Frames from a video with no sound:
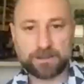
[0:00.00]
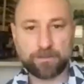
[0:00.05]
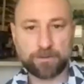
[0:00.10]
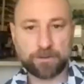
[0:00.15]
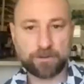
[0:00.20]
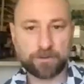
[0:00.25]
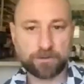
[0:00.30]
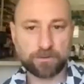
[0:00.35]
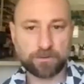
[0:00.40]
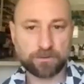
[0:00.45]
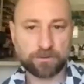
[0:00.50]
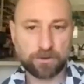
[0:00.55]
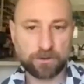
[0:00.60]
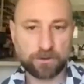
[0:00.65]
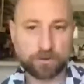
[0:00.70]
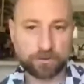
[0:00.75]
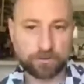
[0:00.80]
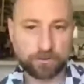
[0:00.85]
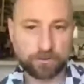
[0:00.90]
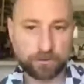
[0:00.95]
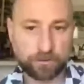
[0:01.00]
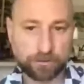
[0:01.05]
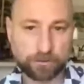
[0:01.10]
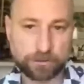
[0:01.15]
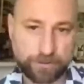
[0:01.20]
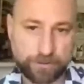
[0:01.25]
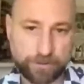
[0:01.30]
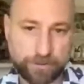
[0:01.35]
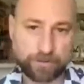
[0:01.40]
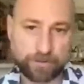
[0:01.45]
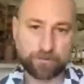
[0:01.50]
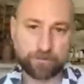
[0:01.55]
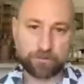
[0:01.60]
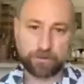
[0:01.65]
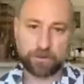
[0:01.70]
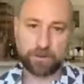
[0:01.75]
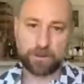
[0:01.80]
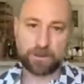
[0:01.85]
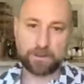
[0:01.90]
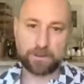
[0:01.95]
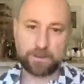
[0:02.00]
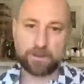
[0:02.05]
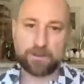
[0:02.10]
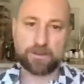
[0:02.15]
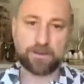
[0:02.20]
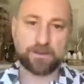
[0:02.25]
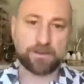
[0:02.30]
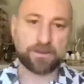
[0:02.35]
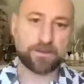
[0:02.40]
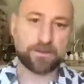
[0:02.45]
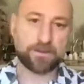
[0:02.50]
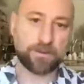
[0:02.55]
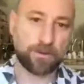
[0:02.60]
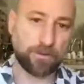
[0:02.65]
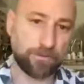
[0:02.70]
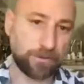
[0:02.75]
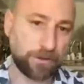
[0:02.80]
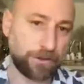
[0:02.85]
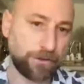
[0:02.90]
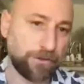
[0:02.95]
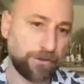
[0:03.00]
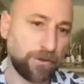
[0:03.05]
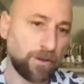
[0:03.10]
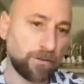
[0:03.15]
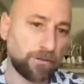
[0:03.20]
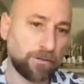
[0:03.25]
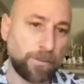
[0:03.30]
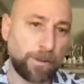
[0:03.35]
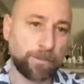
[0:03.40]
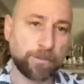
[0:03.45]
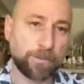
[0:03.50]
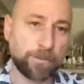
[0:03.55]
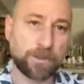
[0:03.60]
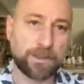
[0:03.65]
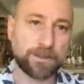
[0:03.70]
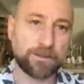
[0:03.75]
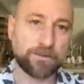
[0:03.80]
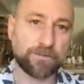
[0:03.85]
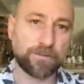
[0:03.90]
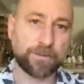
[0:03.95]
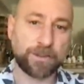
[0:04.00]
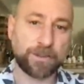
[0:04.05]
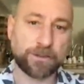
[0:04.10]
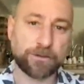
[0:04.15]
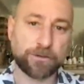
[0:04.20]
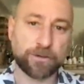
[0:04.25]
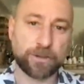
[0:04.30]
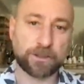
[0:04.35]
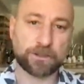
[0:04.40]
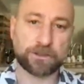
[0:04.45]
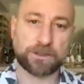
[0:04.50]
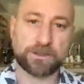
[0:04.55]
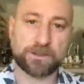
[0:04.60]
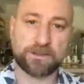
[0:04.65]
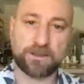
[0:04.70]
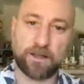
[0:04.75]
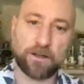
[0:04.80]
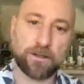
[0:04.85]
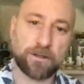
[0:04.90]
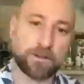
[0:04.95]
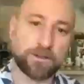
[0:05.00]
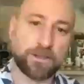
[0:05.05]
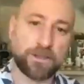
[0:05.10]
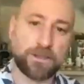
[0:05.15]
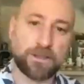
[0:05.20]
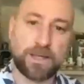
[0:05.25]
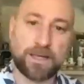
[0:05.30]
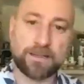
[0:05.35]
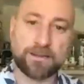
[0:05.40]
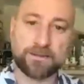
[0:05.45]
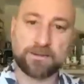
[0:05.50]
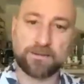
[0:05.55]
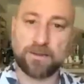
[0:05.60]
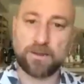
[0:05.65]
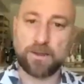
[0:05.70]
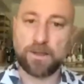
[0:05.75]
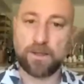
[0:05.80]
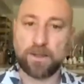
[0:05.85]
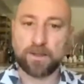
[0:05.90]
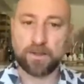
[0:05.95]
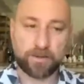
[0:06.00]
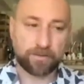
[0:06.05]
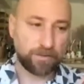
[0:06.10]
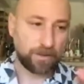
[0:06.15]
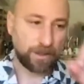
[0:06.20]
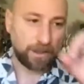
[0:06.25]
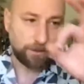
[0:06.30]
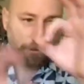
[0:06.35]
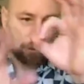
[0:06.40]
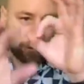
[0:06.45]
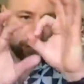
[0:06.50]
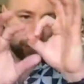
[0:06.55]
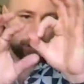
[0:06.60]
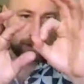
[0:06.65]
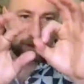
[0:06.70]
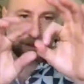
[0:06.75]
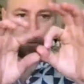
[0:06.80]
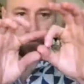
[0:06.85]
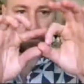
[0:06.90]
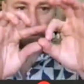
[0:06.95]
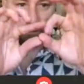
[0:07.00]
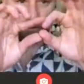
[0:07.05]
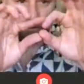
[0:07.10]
buttons release chemicals called neurotransmitters. So hopefully you all remember this from your introduction to psychology class. You've got your